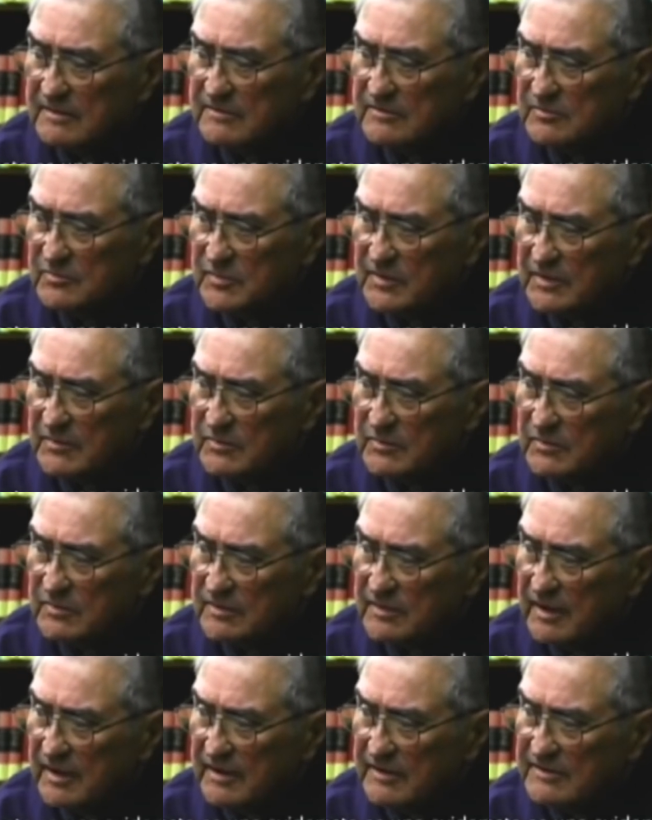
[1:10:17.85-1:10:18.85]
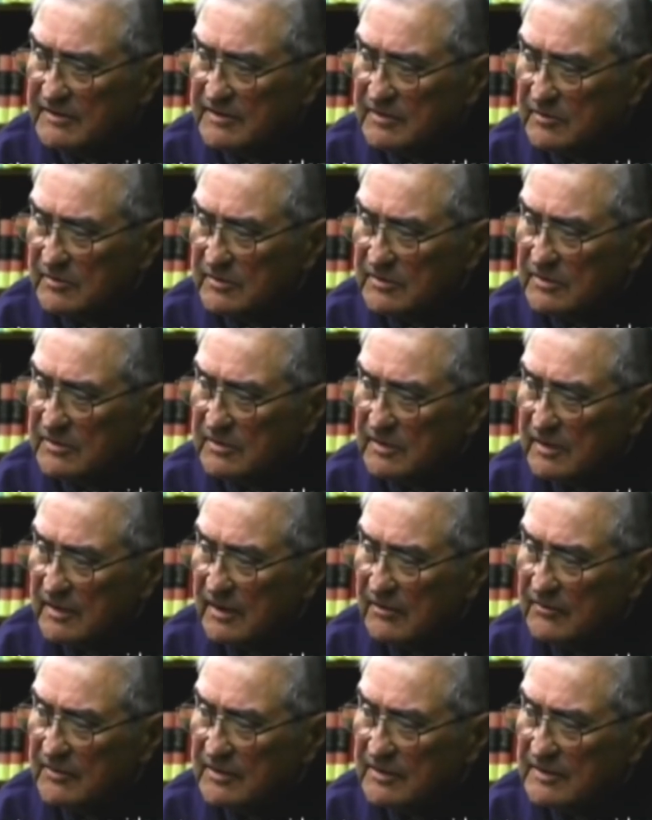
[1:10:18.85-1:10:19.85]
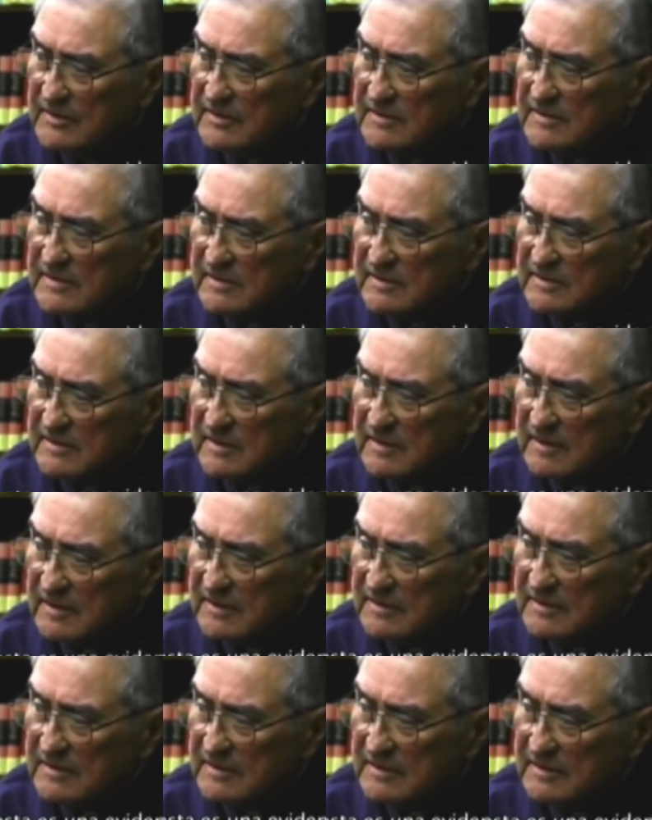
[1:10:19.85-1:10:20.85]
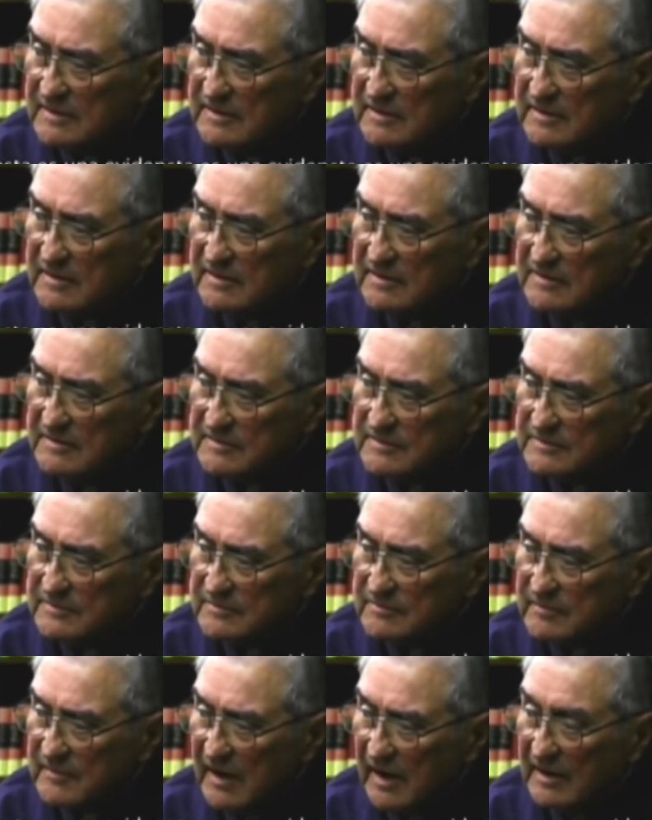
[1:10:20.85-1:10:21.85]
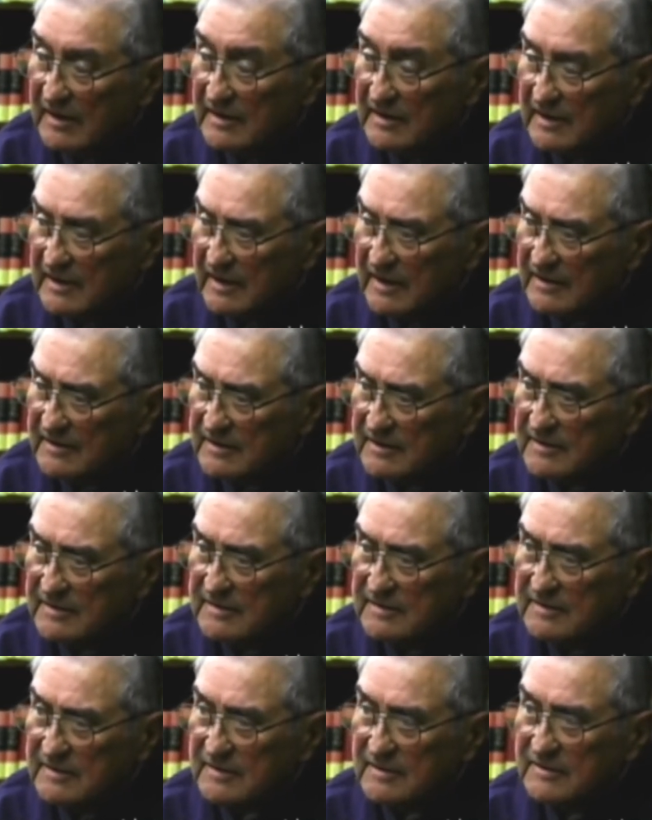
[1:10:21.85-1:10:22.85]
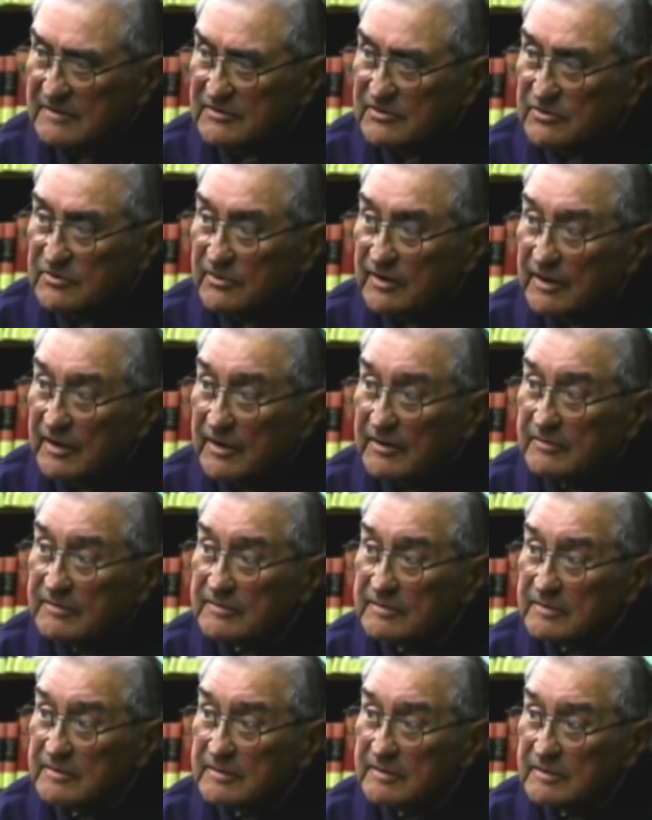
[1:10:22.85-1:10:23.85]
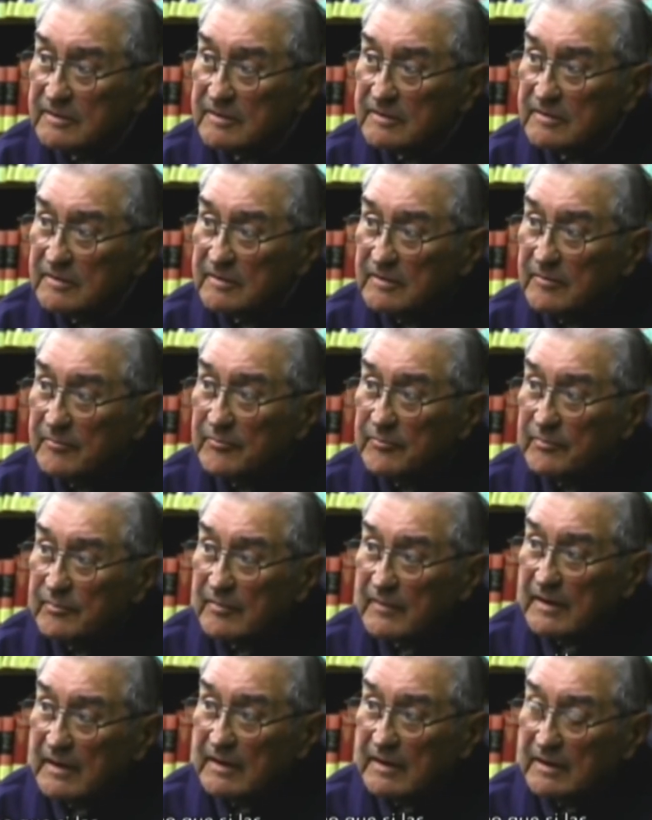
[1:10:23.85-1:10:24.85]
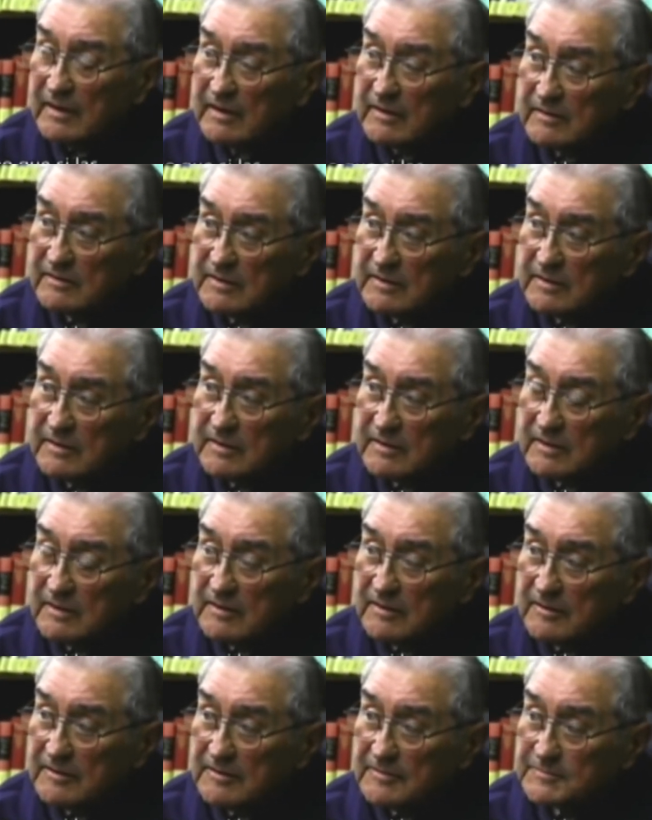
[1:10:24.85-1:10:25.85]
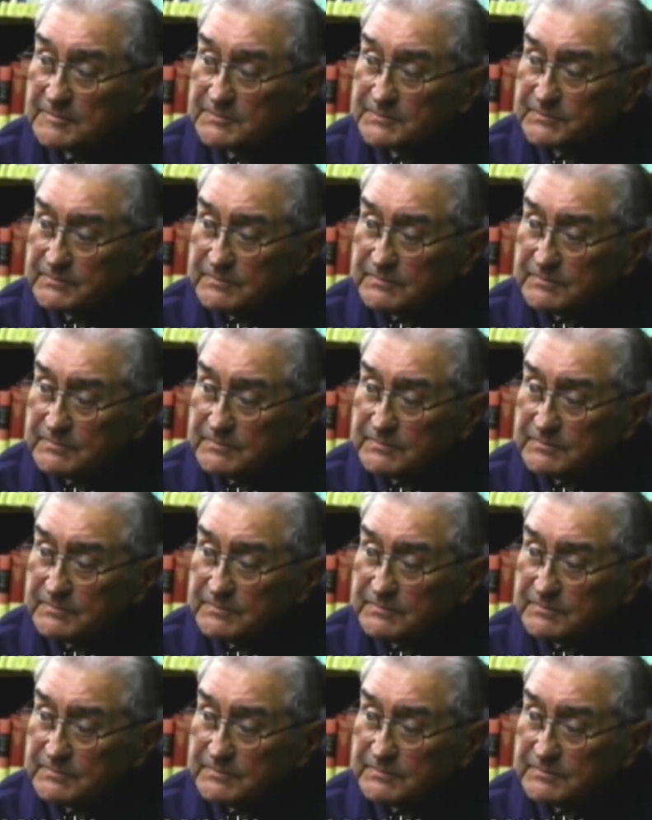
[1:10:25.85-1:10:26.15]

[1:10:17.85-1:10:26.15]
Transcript: you people got some good evidence that um, I lack that you have. And I think um,